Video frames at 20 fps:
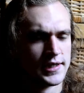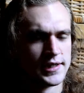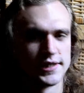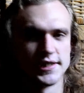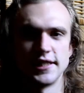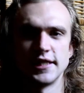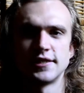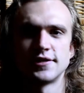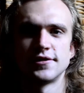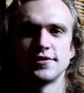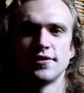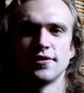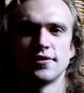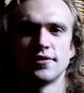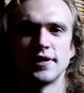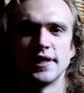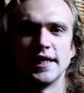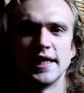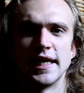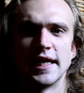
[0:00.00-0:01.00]

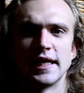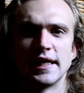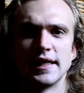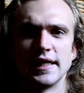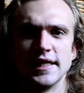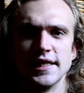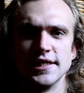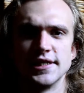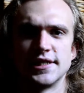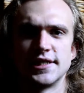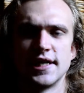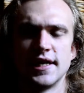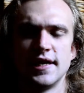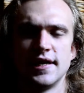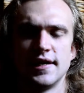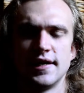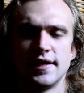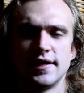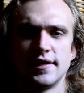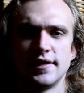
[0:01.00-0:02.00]
shitsudo in English,
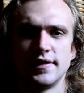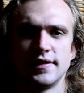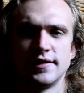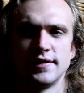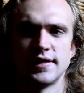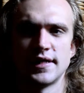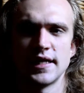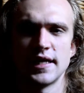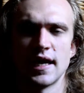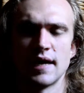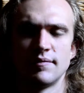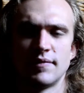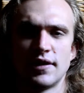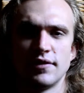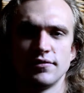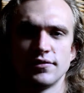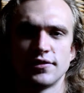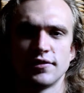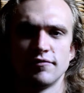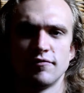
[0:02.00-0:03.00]
the
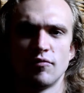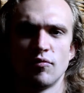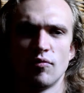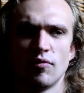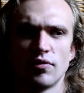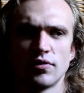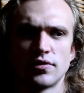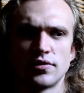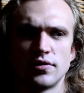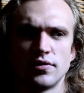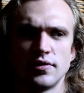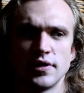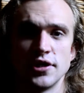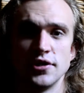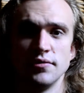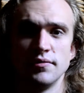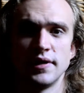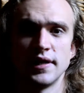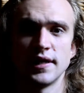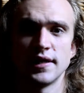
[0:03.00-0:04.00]
amount of water,
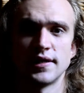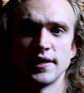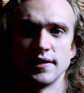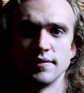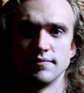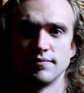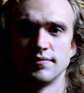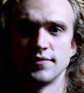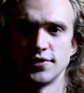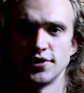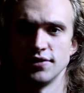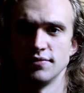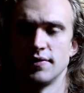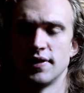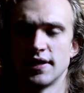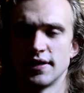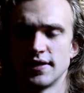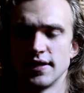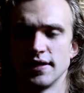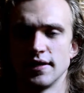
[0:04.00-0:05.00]
humidity,
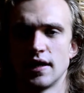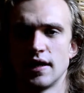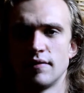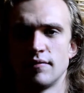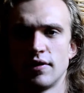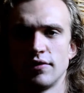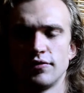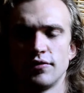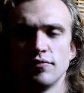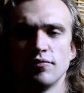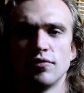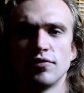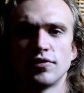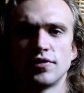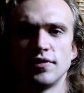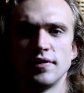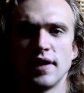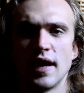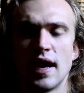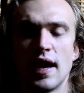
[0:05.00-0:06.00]
amount of
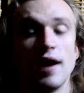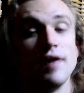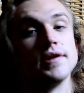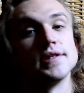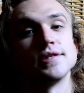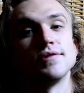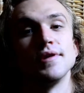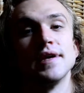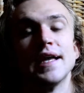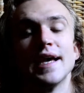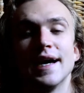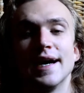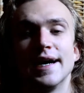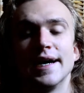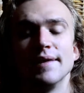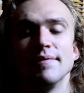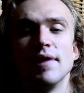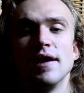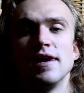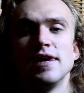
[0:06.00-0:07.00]
water in air is really
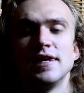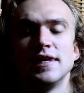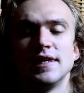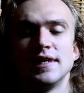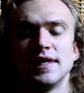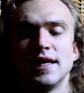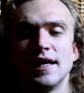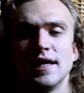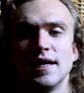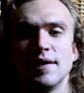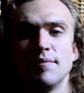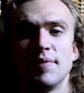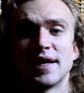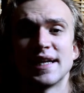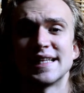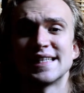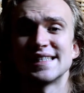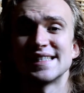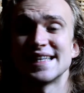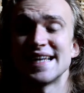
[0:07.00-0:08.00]
high,
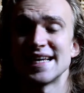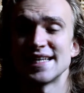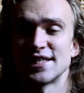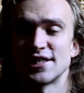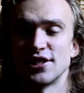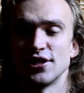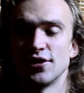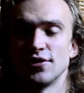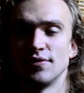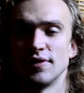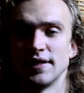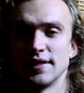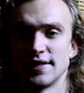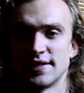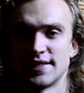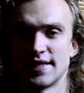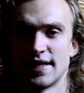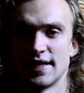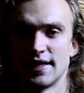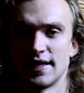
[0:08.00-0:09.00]
but it's less so in
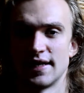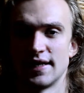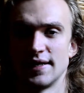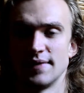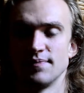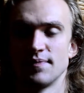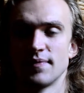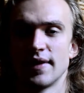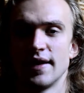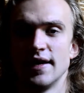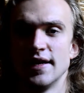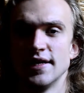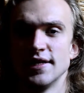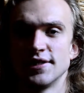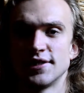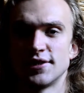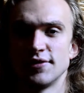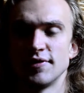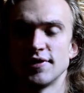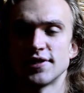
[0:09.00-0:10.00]
Sendai.
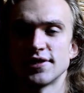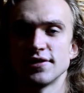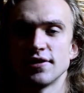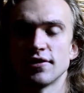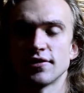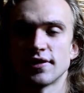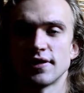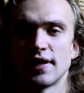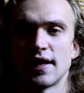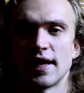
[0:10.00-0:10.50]
So it's not